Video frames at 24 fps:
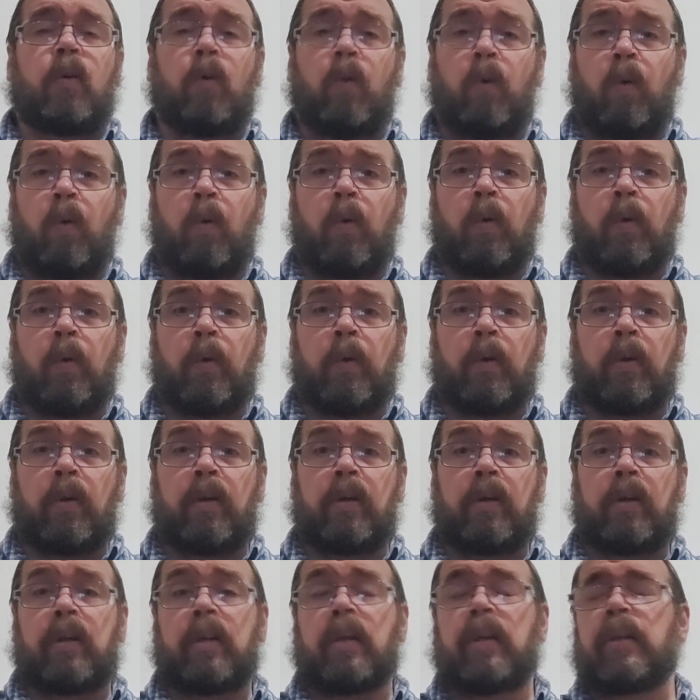or
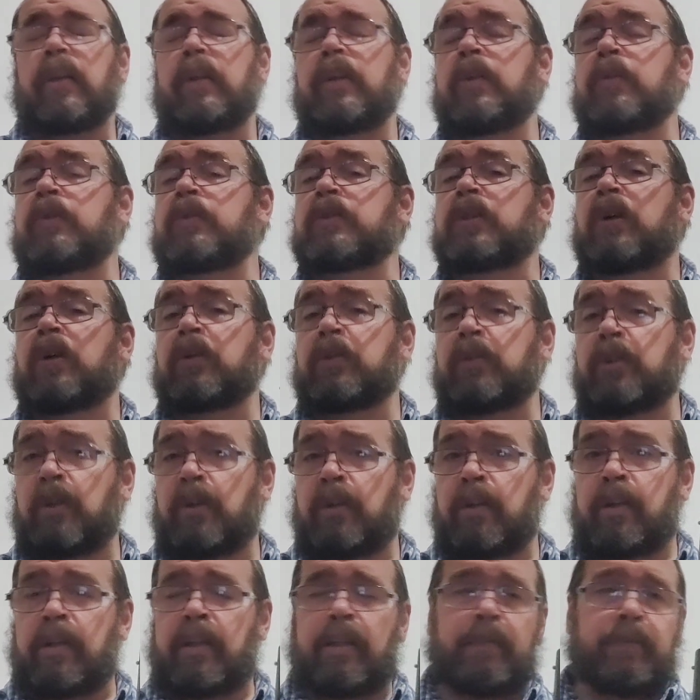use
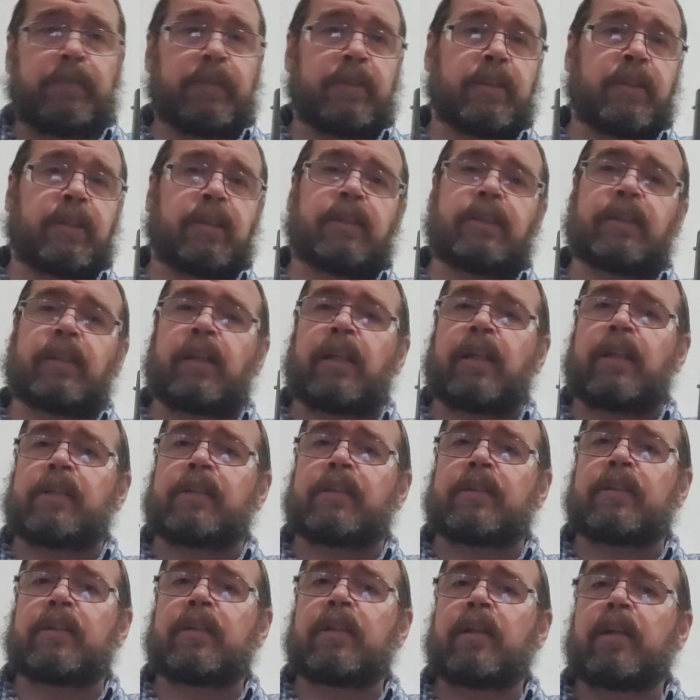alternatives such
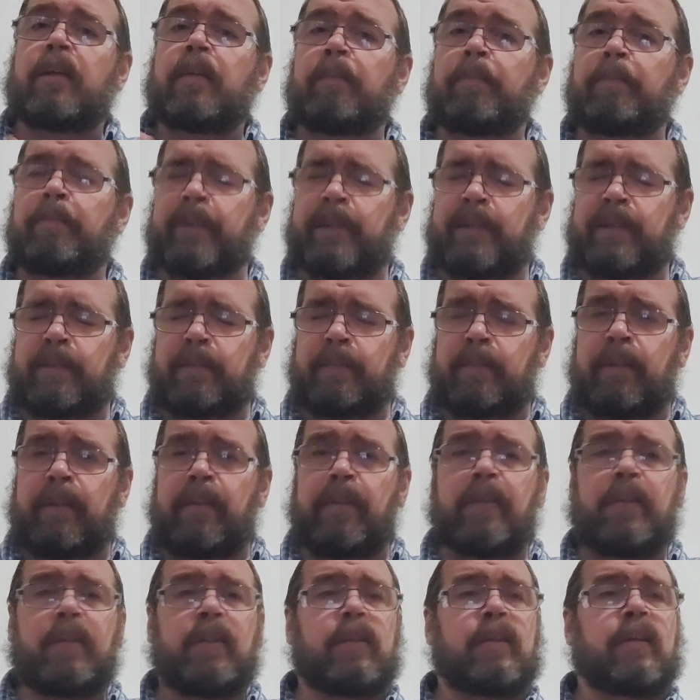as
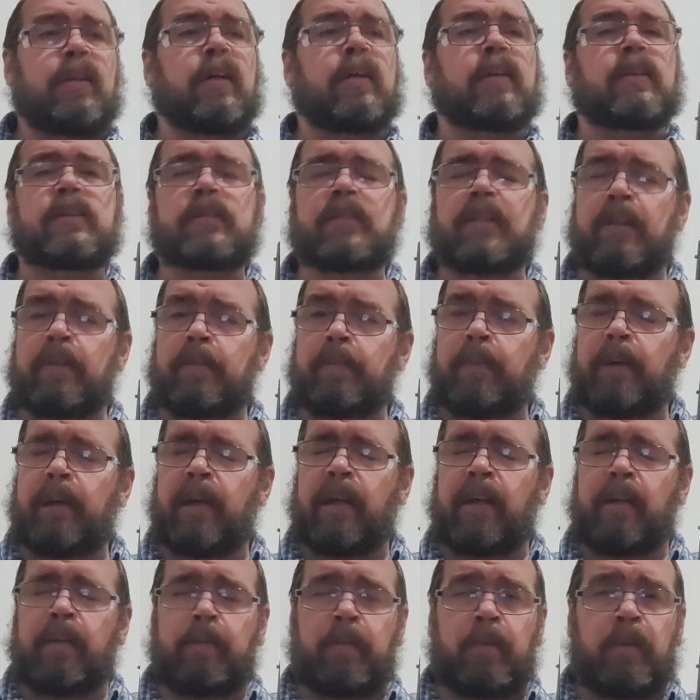bismuth, tungsten
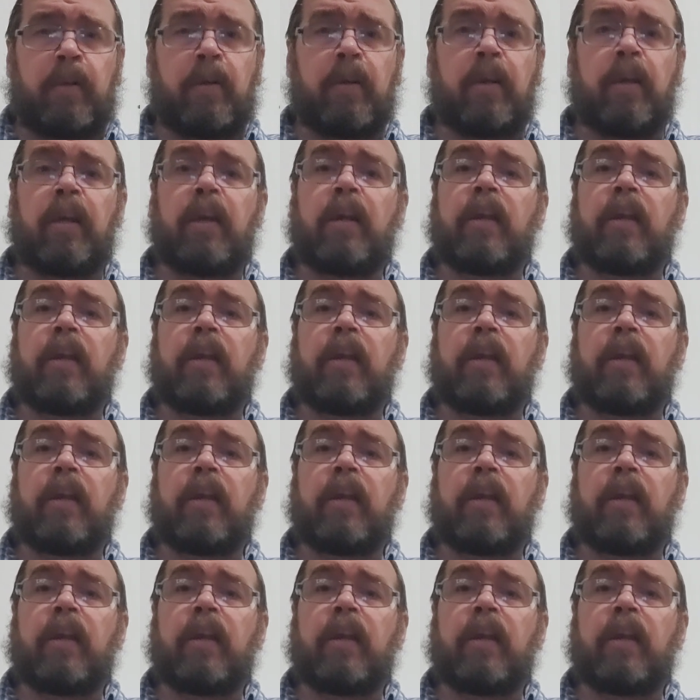polymer.